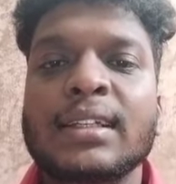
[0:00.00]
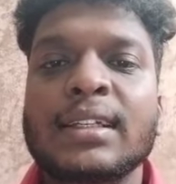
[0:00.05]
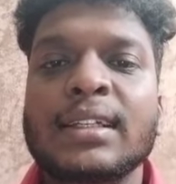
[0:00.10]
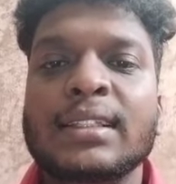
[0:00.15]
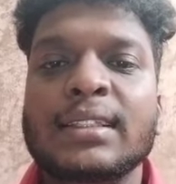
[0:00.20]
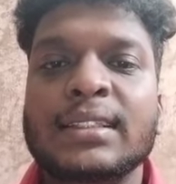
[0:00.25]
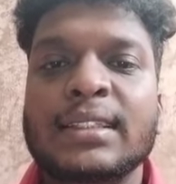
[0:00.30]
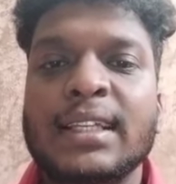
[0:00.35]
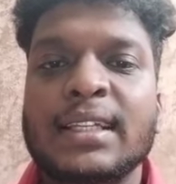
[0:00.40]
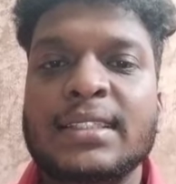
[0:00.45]

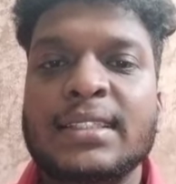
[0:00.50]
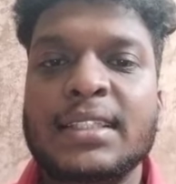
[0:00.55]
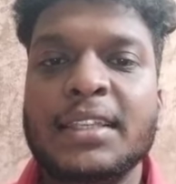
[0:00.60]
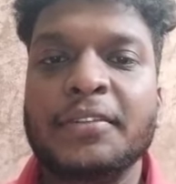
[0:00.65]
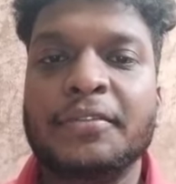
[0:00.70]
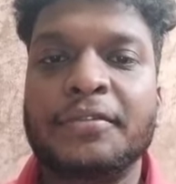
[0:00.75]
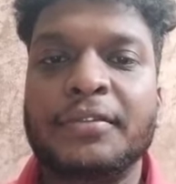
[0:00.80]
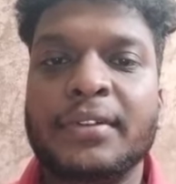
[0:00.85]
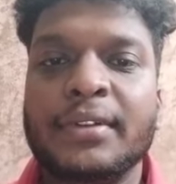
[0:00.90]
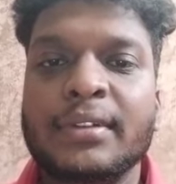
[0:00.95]
the
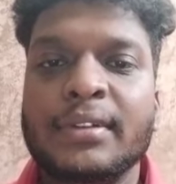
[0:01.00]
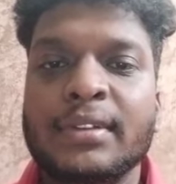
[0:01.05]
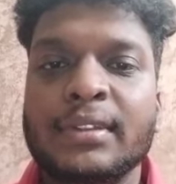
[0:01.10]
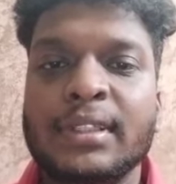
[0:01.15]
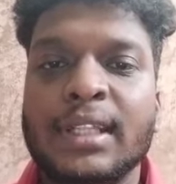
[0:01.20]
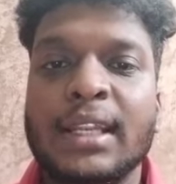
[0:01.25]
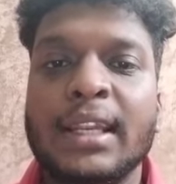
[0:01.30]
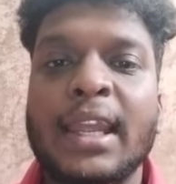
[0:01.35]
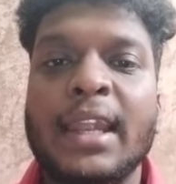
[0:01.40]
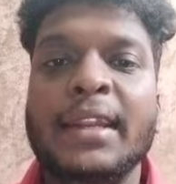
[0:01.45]
shift,
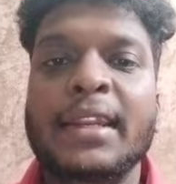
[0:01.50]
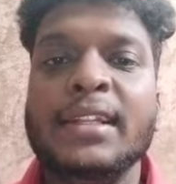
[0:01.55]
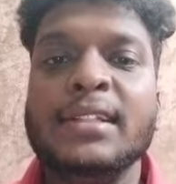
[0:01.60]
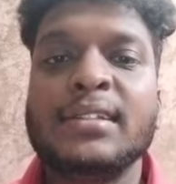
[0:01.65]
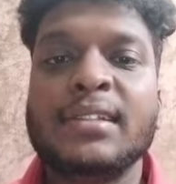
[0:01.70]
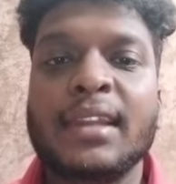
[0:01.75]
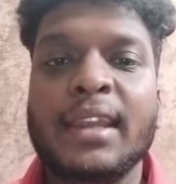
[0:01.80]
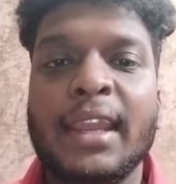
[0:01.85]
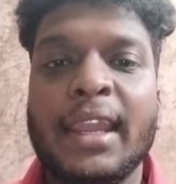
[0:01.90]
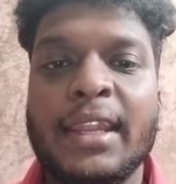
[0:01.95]
the
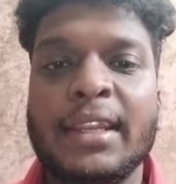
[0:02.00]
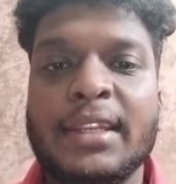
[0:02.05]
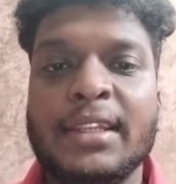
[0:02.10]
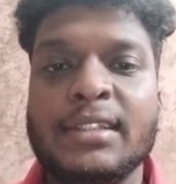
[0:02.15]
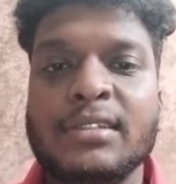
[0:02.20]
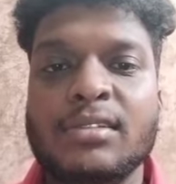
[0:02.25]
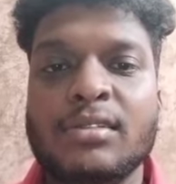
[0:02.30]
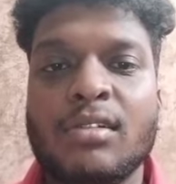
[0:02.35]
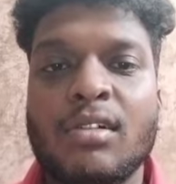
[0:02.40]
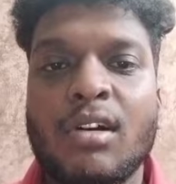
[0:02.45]
90s
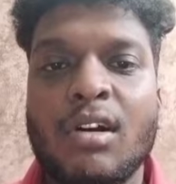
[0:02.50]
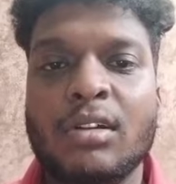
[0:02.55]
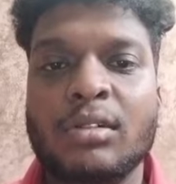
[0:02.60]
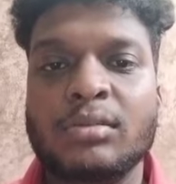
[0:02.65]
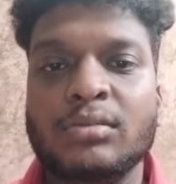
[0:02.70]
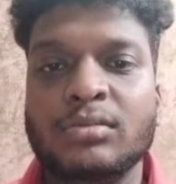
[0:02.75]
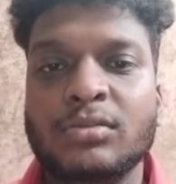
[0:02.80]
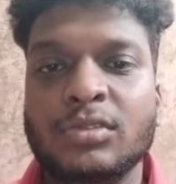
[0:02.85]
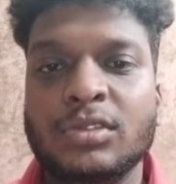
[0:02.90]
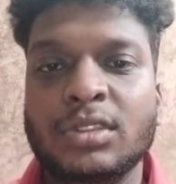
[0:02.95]
80s
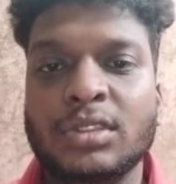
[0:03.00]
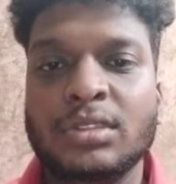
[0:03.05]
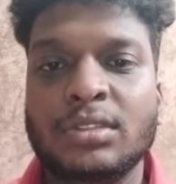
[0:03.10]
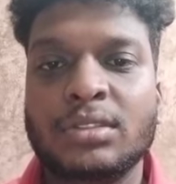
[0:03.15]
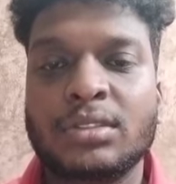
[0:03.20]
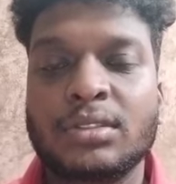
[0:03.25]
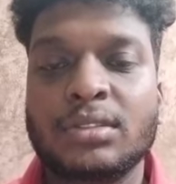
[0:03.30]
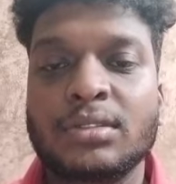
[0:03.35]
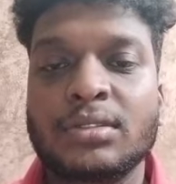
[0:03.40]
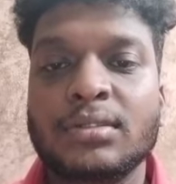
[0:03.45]

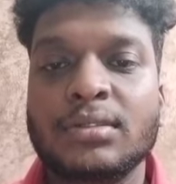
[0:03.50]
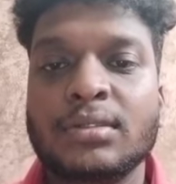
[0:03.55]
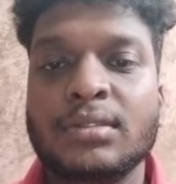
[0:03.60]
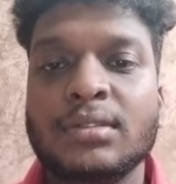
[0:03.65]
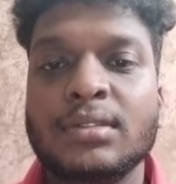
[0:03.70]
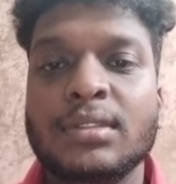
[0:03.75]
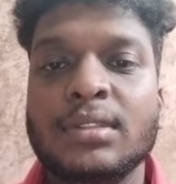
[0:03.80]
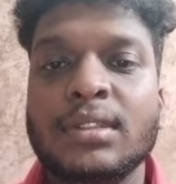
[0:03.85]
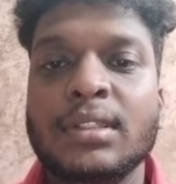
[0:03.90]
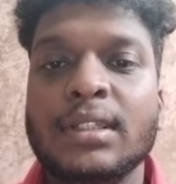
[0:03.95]
onwards.
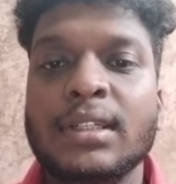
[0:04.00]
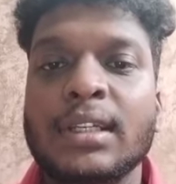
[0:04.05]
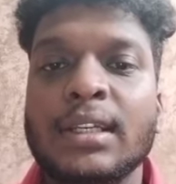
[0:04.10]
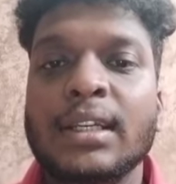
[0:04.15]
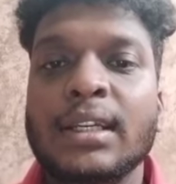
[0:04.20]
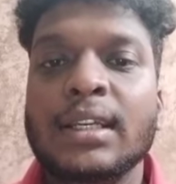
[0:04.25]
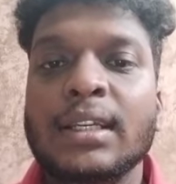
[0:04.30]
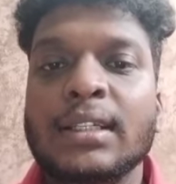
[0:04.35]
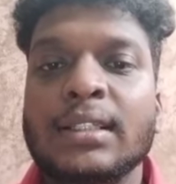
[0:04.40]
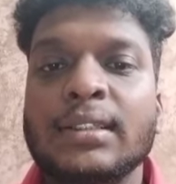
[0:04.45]

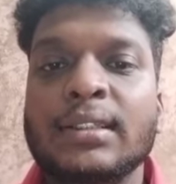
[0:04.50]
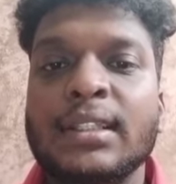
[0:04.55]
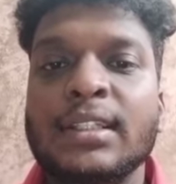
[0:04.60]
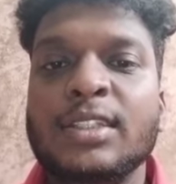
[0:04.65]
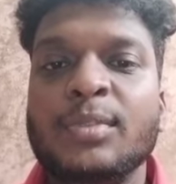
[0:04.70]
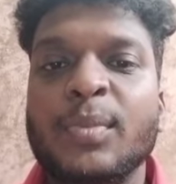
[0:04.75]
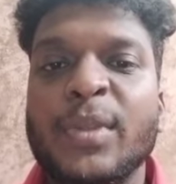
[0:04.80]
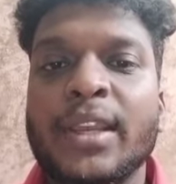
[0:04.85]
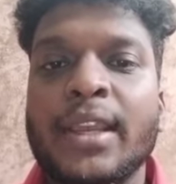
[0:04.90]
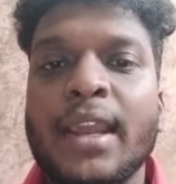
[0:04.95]
Things
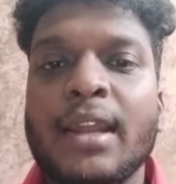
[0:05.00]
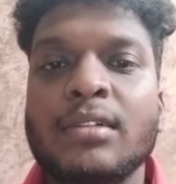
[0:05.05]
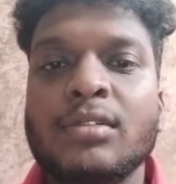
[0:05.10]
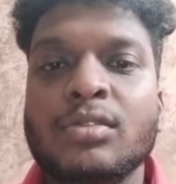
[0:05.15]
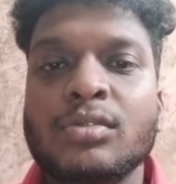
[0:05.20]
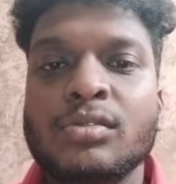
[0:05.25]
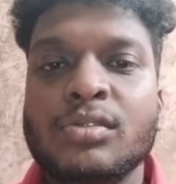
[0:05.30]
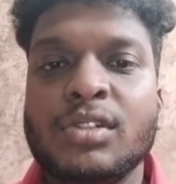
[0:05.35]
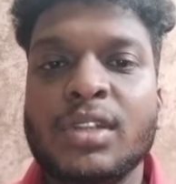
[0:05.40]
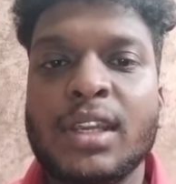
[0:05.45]
began
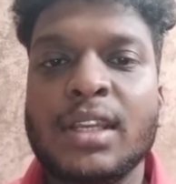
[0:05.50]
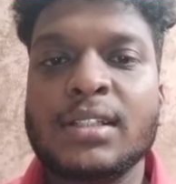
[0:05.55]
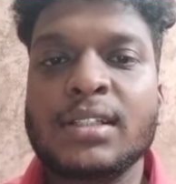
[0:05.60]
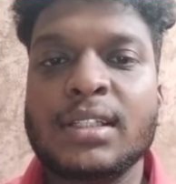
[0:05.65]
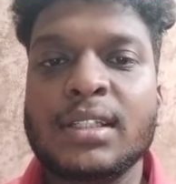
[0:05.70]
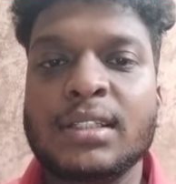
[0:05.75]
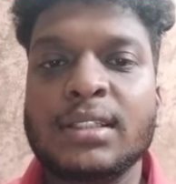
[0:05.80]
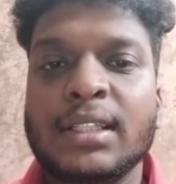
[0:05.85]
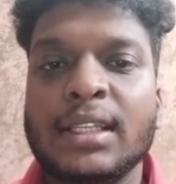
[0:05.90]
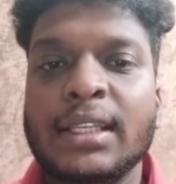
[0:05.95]
to change
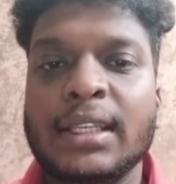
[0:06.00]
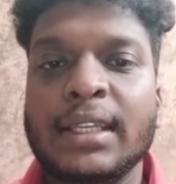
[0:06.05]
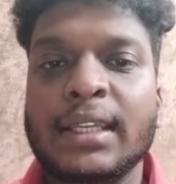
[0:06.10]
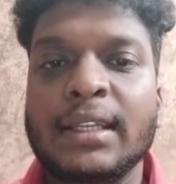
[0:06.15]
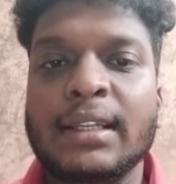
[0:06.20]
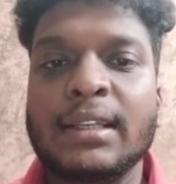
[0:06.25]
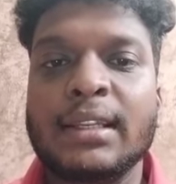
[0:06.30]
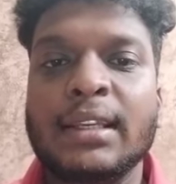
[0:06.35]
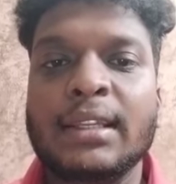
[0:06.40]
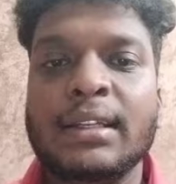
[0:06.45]
in the
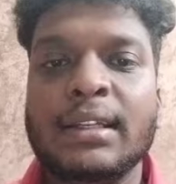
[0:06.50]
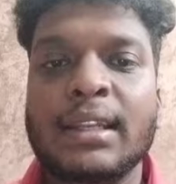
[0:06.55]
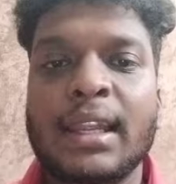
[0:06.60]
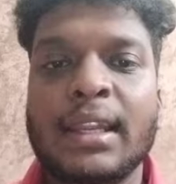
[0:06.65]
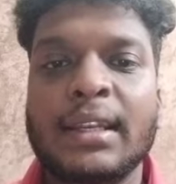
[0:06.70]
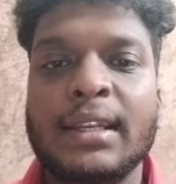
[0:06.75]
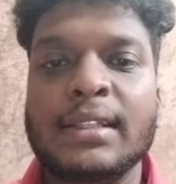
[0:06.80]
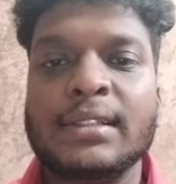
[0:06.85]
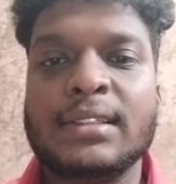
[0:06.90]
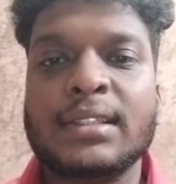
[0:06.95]
early
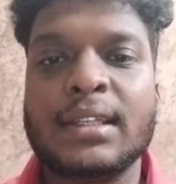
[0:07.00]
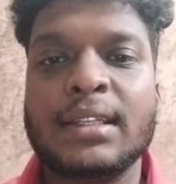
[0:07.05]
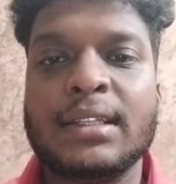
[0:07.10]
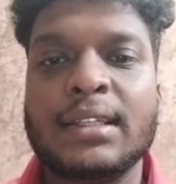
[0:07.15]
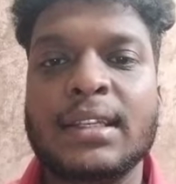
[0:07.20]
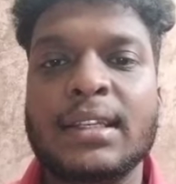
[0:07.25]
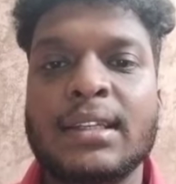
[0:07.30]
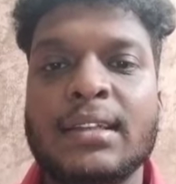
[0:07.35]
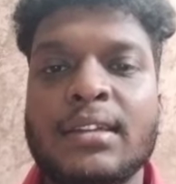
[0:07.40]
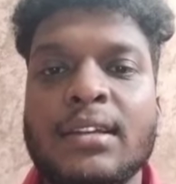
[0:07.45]

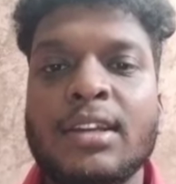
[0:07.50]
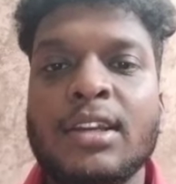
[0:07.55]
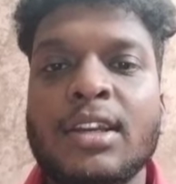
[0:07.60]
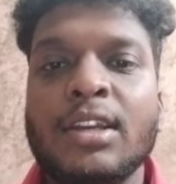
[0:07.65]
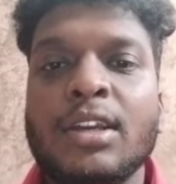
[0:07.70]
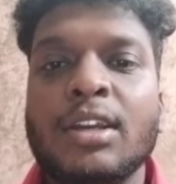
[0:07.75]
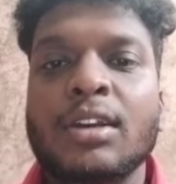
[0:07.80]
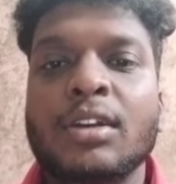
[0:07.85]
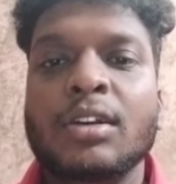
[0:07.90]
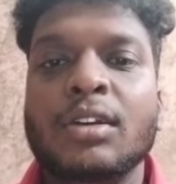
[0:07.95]
1980s.
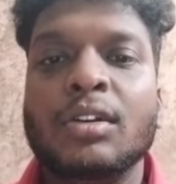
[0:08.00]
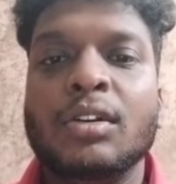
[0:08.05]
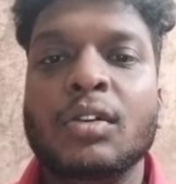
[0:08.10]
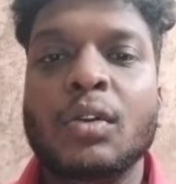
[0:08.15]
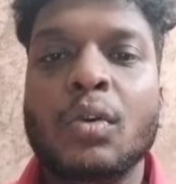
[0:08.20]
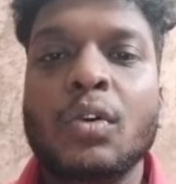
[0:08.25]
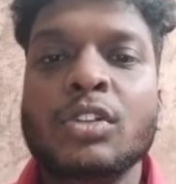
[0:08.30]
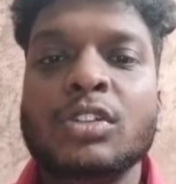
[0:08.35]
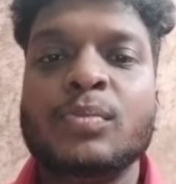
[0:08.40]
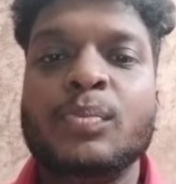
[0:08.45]

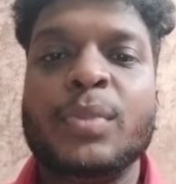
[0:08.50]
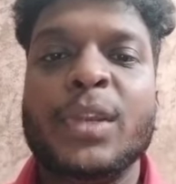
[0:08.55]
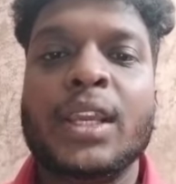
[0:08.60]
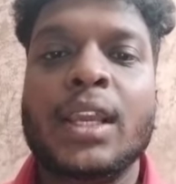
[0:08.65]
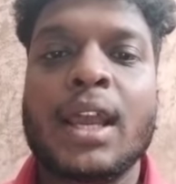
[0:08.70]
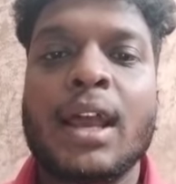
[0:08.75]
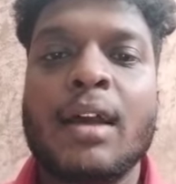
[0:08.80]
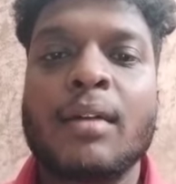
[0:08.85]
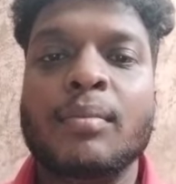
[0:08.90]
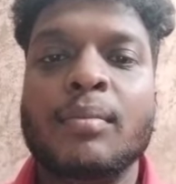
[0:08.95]
Growth picked up,